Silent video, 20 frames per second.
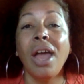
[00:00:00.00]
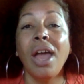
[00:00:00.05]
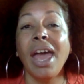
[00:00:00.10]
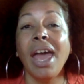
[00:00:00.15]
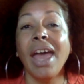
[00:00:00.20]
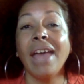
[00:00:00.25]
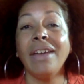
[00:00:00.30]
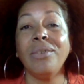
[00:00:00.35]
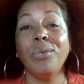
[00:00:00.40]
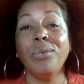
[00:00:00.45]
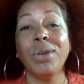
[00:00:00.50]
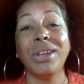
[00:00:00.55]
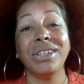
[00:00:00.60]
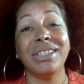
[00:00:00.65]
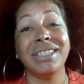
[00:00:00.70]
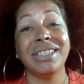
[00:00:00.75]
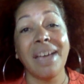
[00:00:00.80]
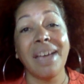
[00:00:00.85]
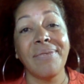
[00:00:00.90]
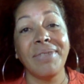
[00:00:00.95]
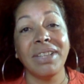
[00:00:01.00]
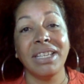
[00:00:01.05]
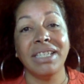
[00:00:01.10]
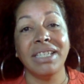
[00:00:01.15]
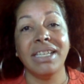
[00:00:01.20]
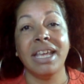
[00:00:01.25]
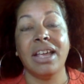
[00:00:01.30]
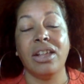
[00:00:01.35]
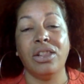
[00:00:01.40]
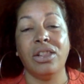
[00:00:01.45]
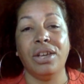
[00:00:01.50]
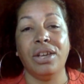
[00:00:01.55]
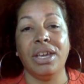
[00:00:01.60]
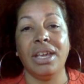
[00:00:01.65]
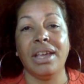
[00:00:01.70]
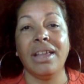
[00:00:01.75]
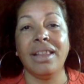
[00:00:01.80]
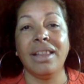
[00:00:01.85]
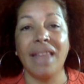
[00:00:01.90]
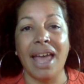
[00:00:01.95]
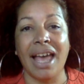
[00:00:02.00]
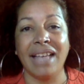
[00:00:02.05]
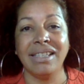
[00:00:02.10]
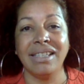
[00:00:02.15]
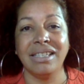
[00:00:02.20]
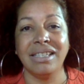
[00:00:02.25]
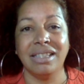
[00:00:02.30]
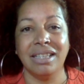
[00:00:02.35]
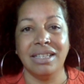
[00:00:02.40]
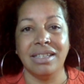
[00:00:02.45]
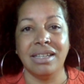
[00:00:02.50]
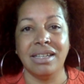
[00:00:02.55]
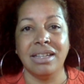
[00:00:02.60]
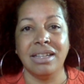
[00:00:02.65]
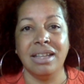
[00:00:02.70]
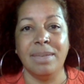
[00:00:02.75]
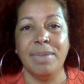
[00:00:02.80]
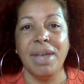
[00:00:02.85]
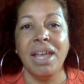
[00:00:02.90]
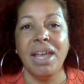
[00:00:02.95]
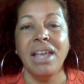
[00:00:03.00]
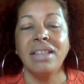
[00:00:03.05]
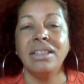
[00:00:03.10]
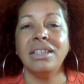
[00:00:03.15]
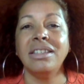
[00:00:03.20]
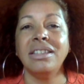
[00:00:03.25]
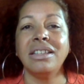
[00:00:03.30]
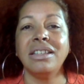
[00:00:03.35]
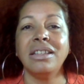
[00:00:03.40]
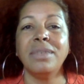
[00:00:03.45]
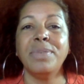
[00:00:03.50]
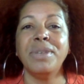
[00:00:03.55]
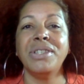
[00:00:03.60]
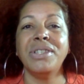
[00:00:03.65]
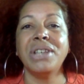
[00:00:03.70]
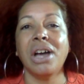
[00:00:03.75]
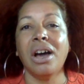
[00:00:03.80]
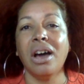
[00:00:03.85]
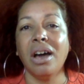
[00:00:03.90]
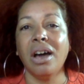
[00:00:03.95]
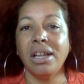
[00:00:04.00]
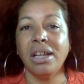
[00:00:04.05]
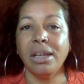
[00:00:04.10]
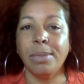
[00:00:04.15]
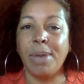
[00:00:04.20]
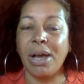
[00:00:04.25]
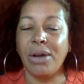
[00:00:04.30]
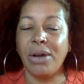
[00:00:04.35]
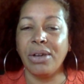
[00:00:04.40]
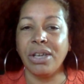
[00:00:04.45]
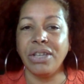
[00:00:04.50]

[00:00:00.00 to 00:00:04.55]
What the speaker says: And we could definitely take a look at class in this clip. This clip is all about